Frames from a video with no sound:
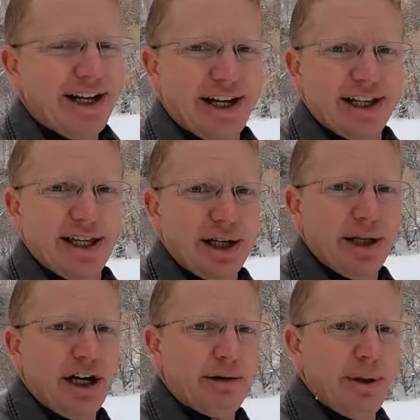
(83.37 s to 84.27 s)
And I think a
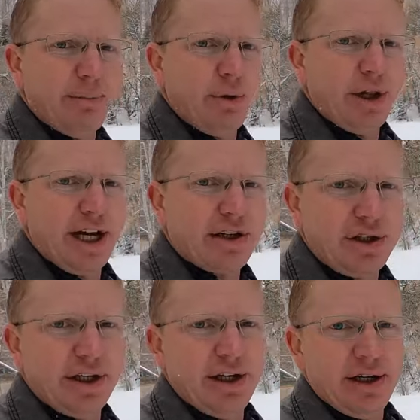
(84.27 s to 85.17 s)
lot of people will
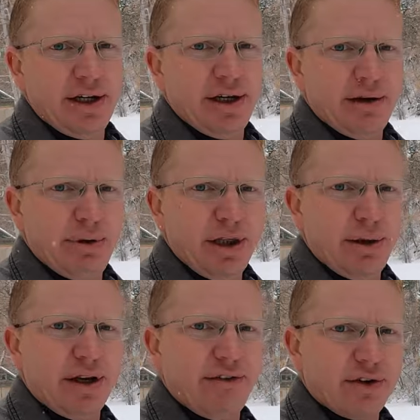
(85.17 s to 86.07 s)
actually be
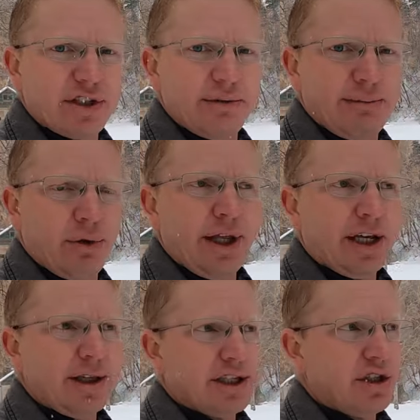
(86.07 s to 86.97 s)
looking for something more
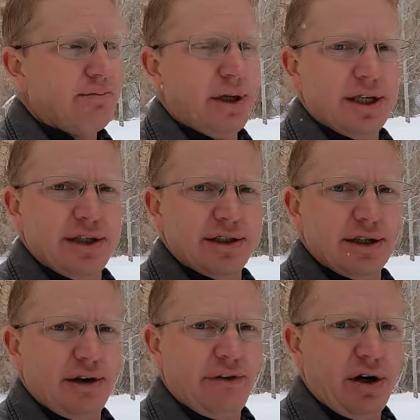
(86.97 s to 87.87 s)
like this just
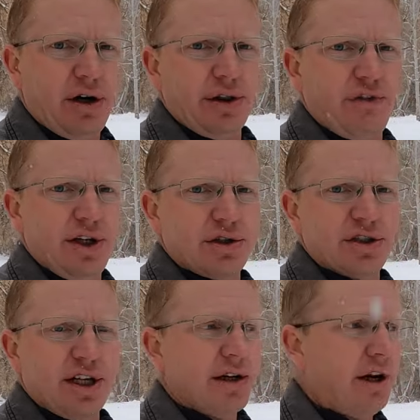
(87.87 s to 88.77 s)
because of all the
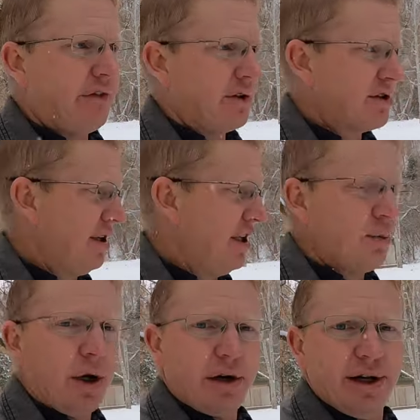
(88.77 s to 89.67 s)
features that it offers. So
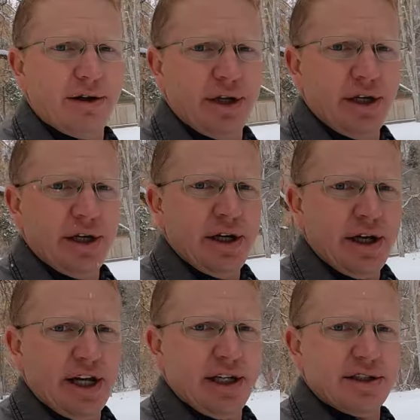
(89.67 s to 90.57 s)
let's walk around
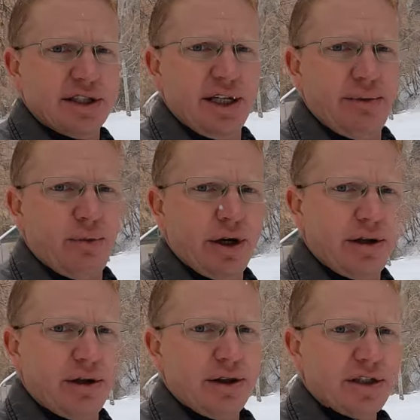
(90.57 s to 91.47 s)
and see
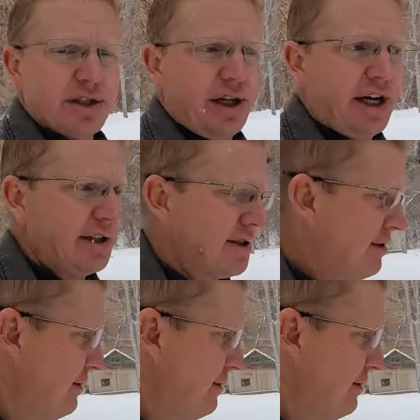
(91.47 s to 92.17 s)
what this all has.